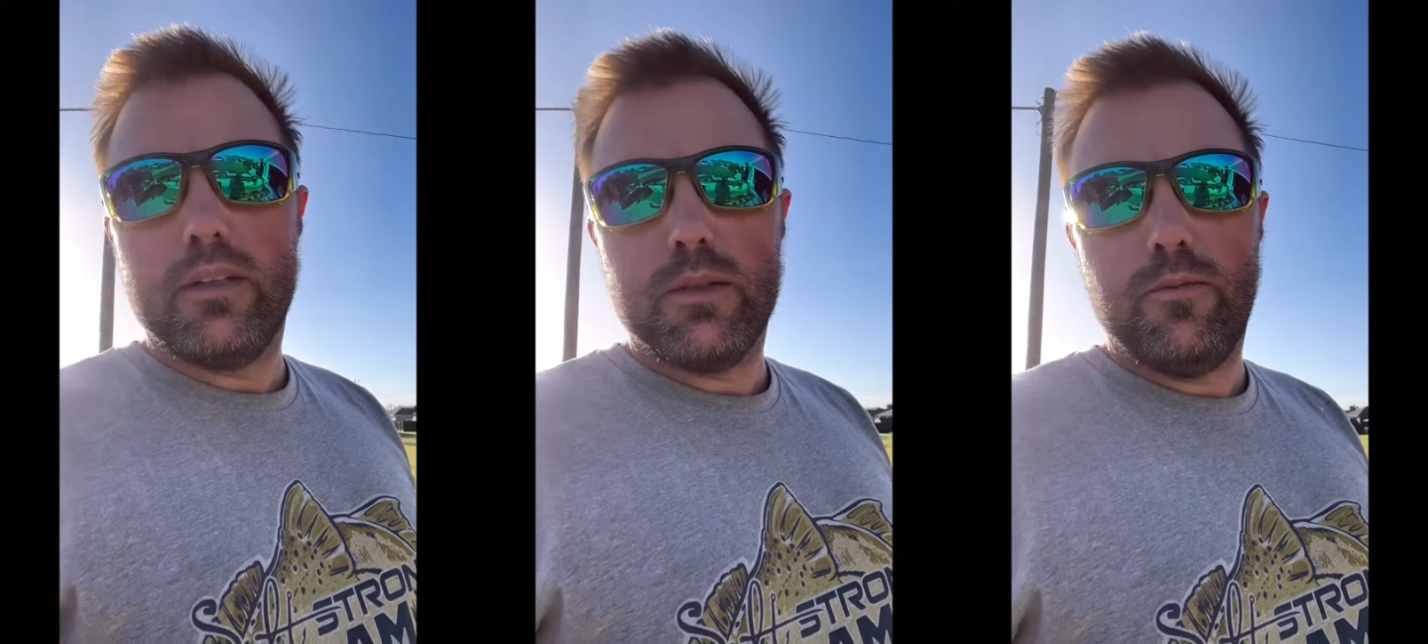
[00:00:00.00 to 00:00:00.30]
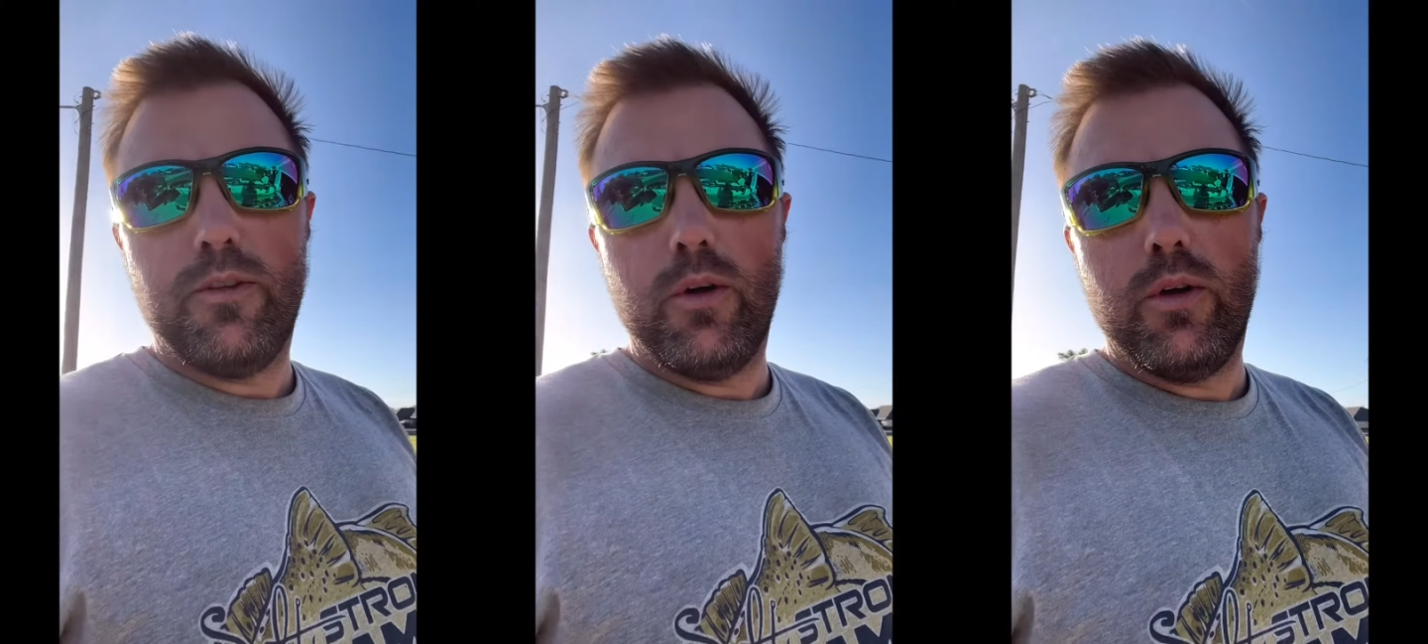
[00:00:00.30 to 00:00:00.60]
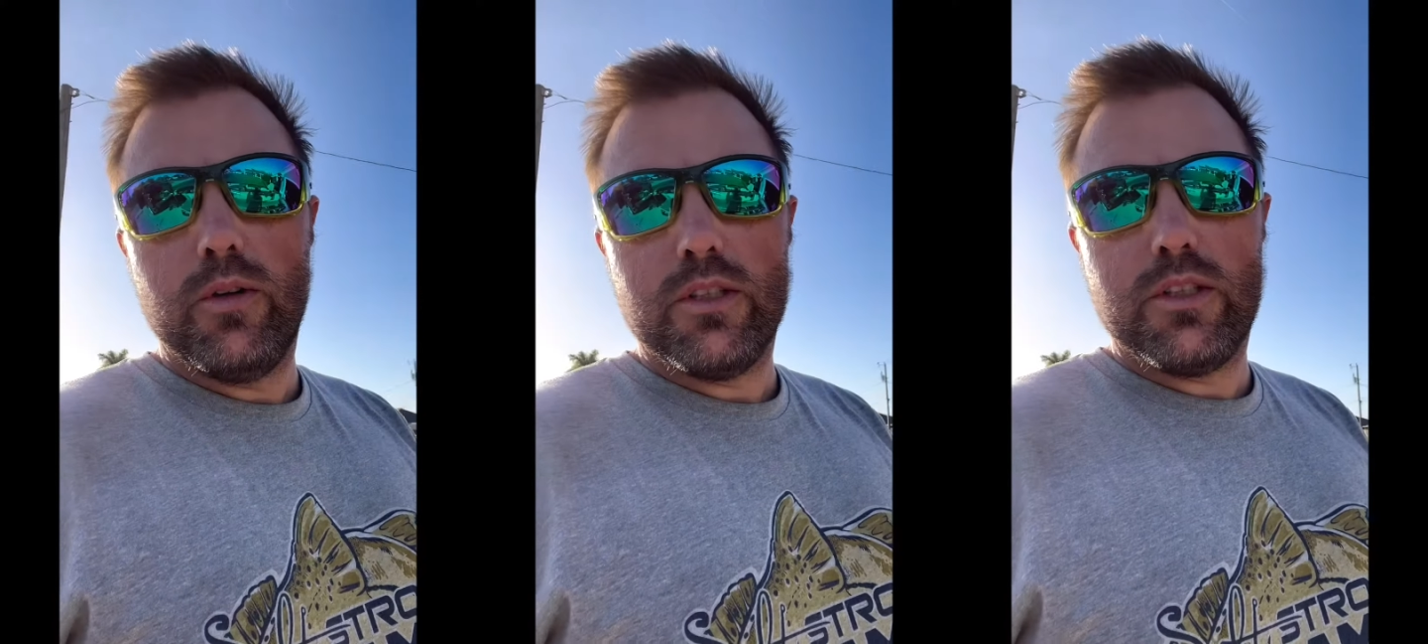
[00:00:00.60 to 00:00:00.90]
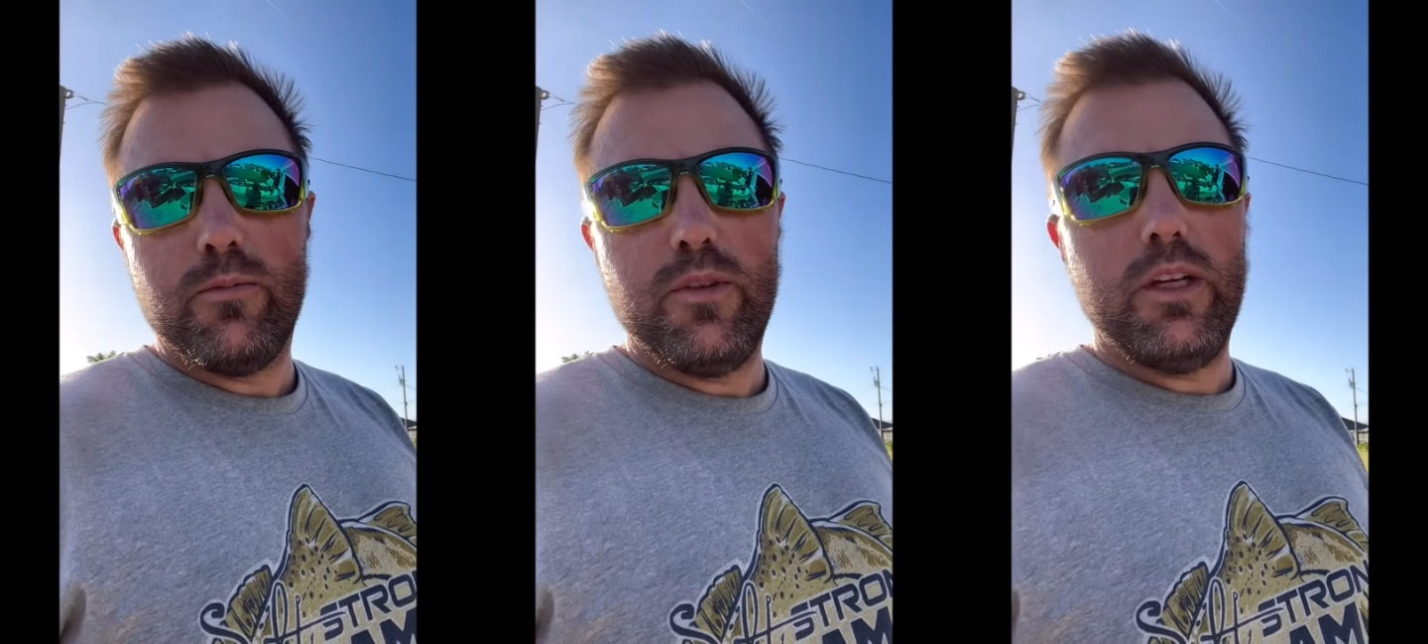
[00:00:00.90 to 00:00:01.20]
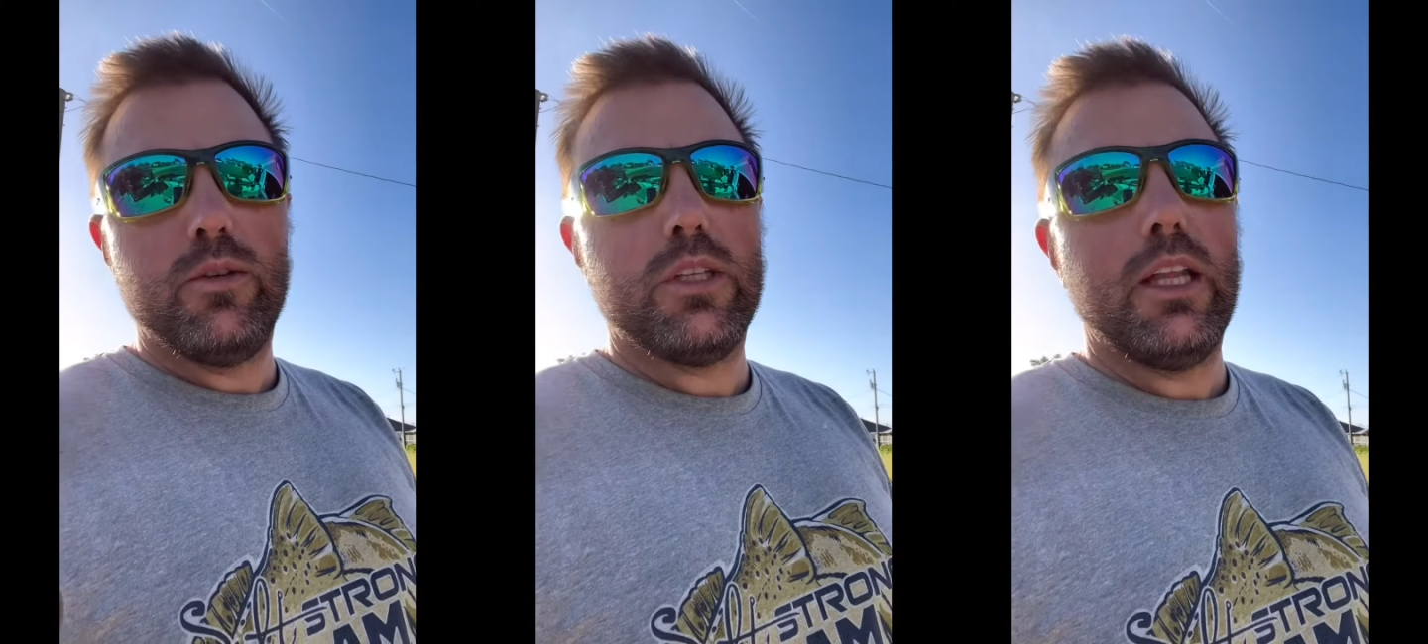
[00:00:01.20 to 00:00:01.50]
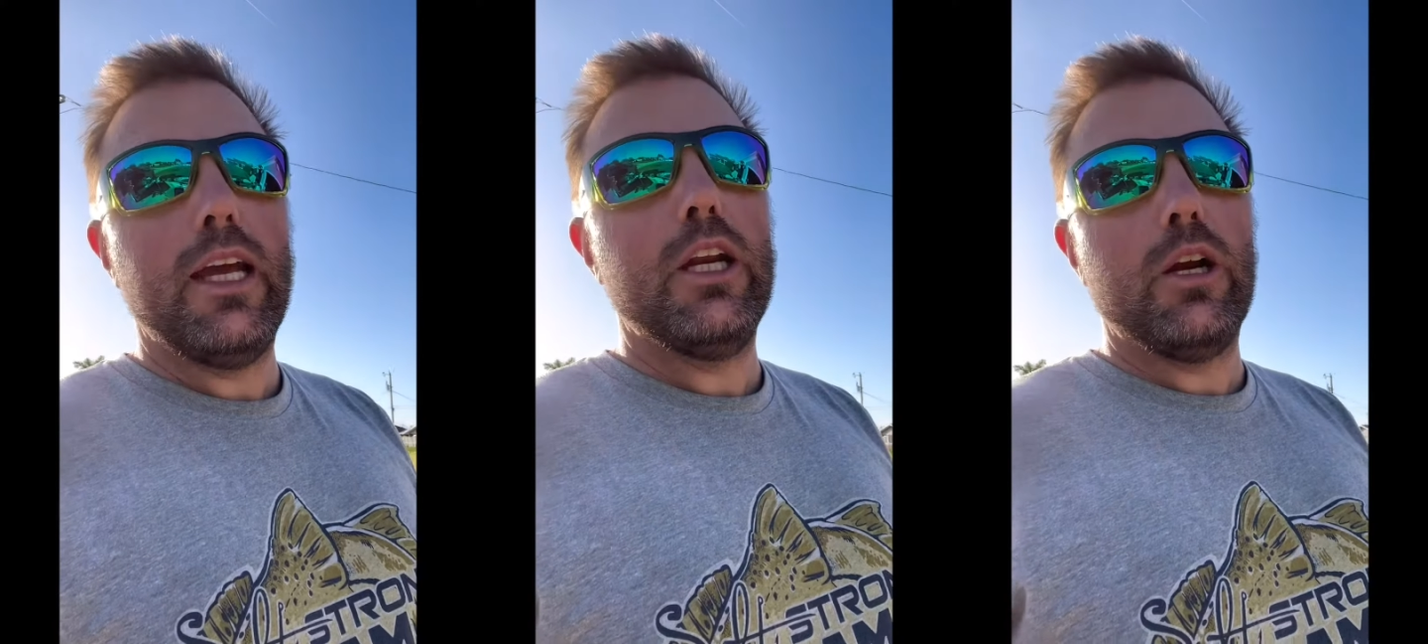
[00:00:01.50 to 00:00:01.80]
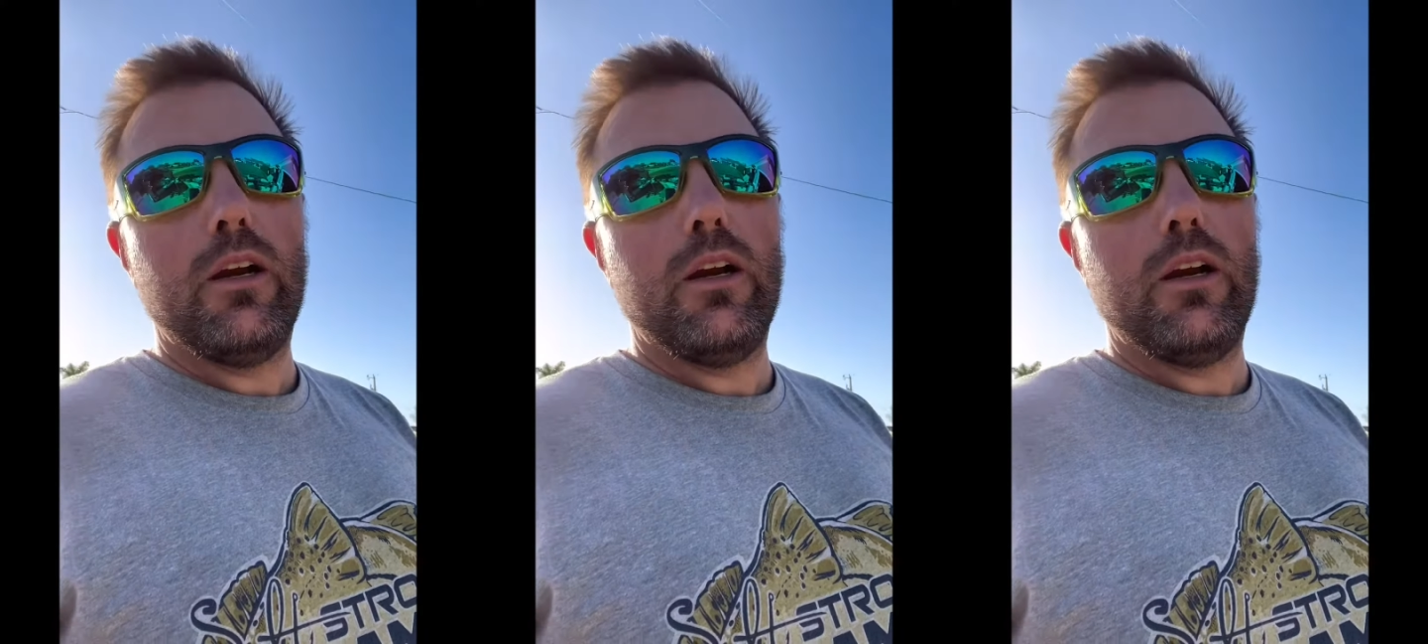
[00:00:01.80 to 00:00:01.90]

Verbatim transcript: some photos and some videos later.